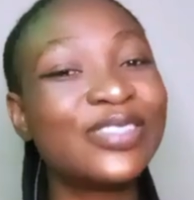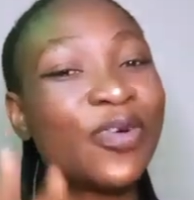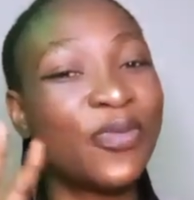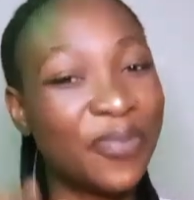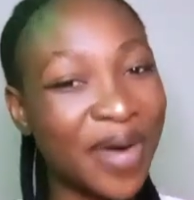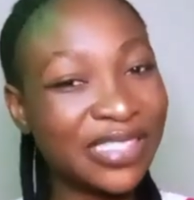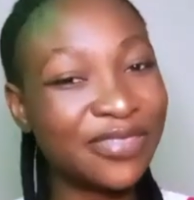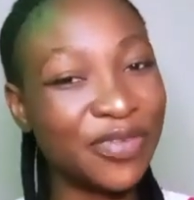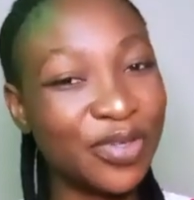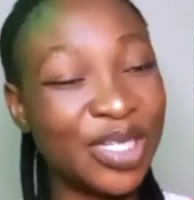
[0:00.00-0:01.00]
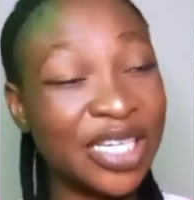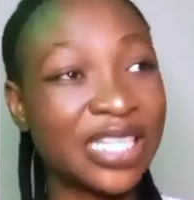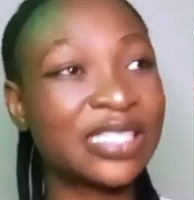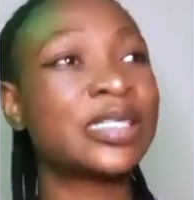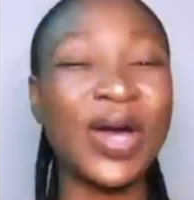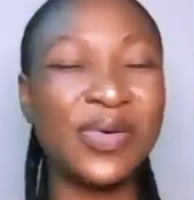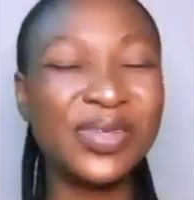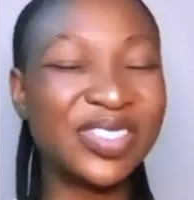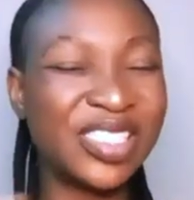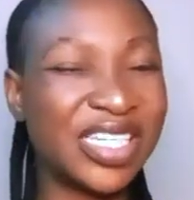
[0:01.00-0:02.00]
for past few years. I
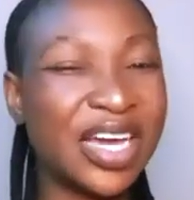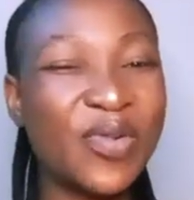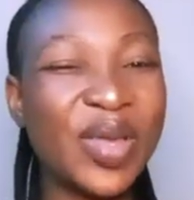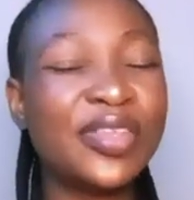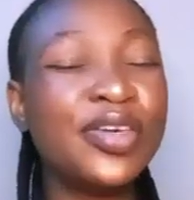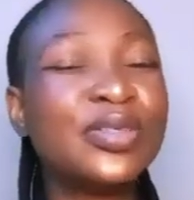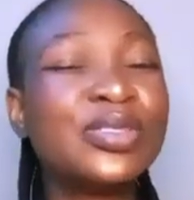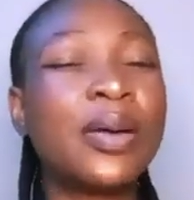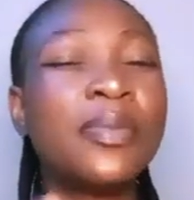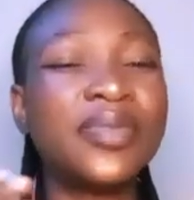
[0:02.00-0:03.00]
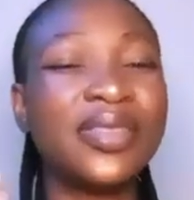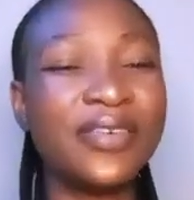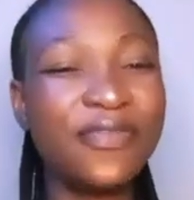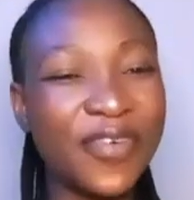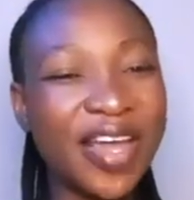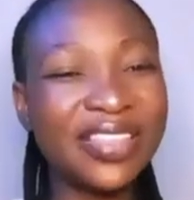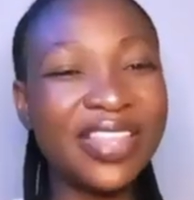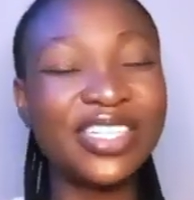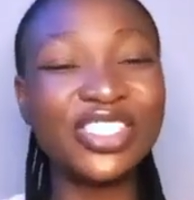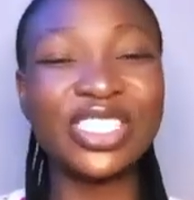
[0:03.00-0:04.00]
want to share with you some different
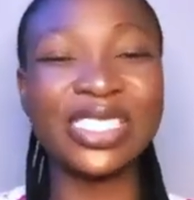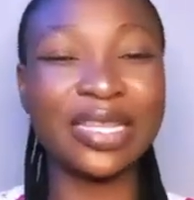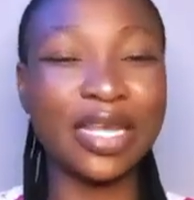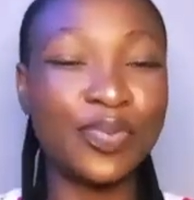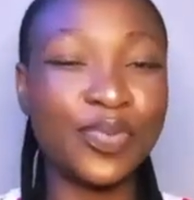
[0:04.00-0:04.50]
things she started